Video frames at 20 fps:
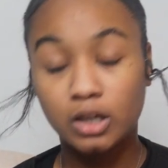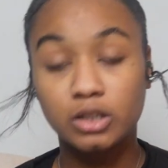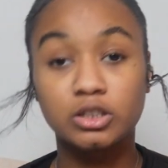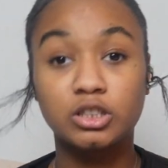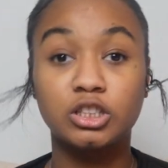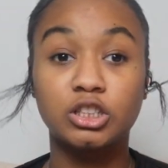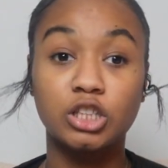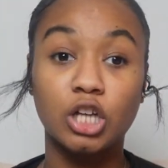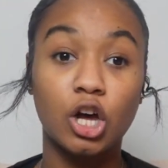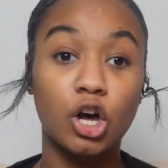
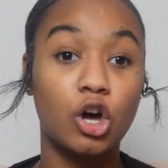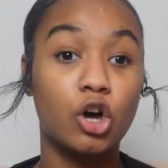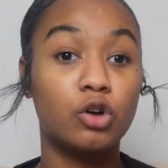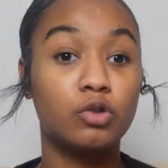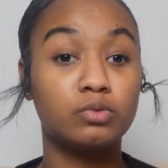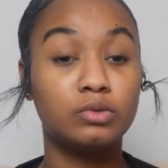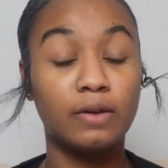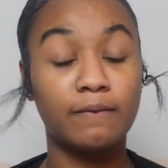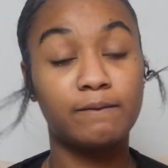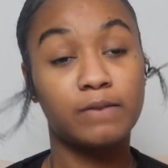
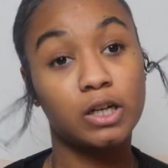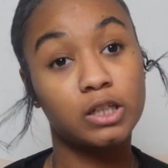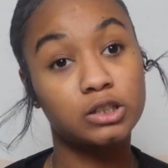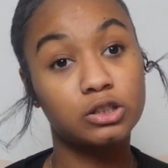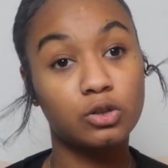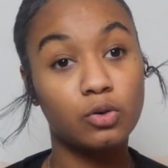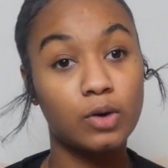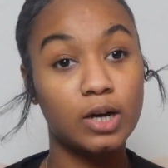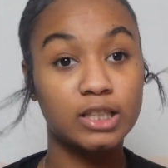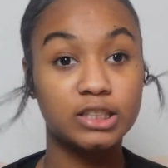So the
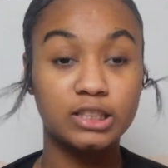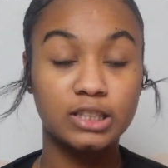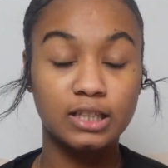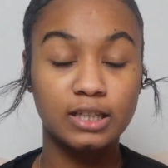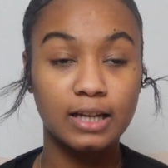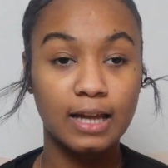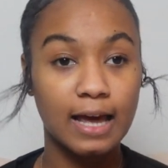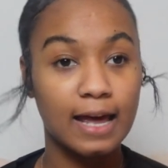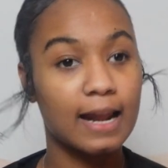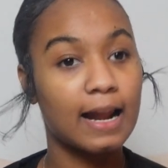first
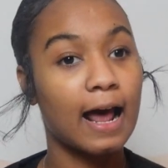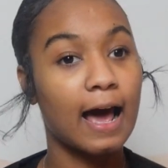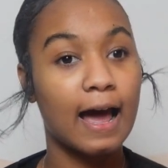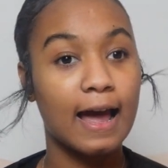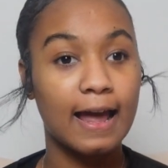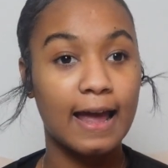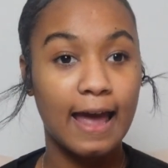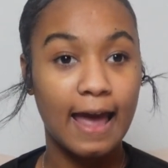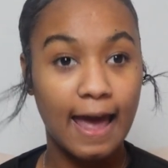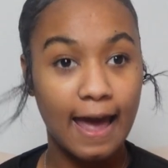question that
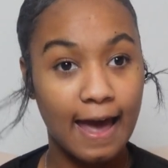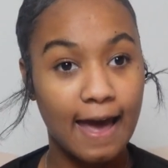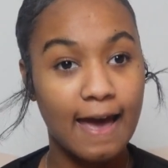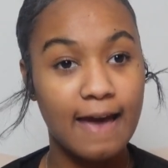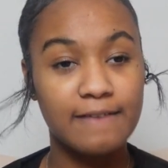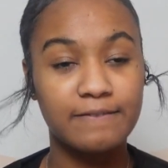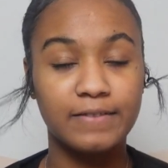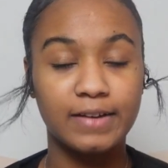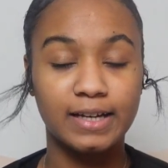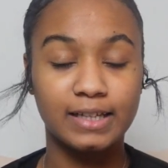I
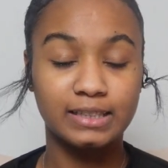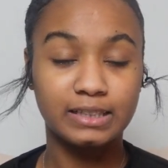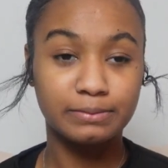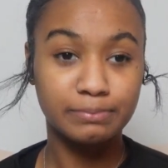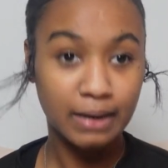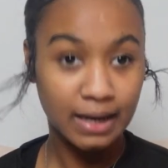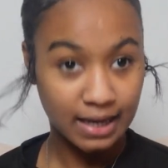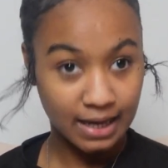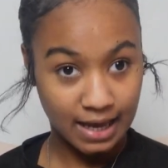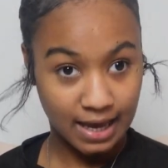have is
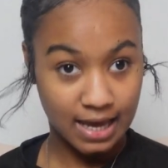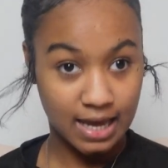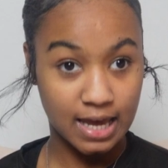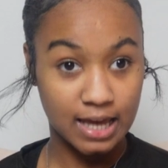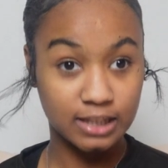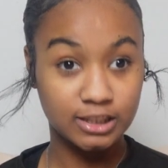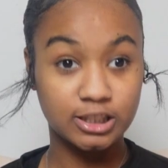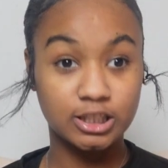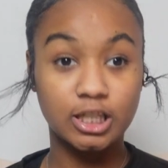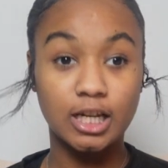my
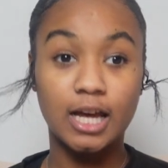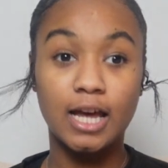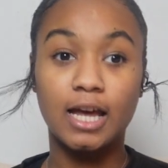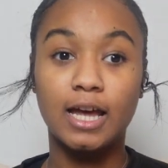age.